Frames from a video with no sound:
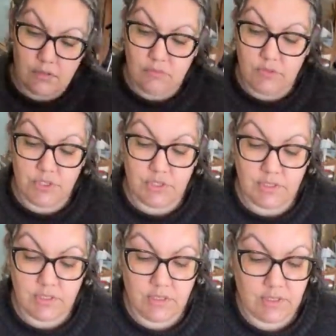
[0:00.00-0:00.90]
And we're
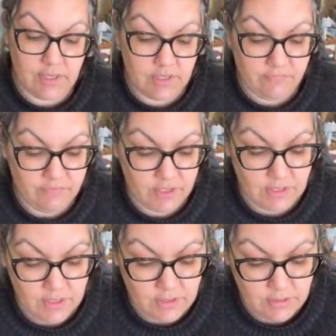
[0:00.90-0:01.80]
just going to kind of
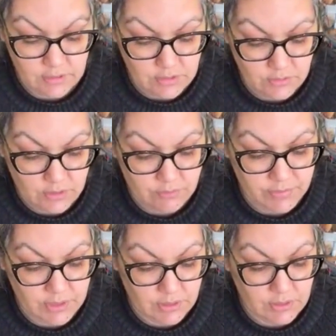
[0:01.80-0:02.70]
fade that into our
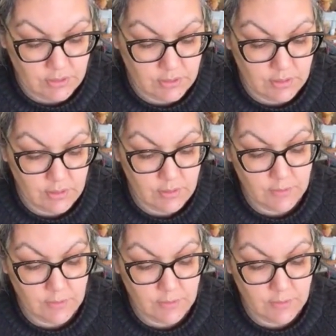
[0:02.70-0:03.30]
piece.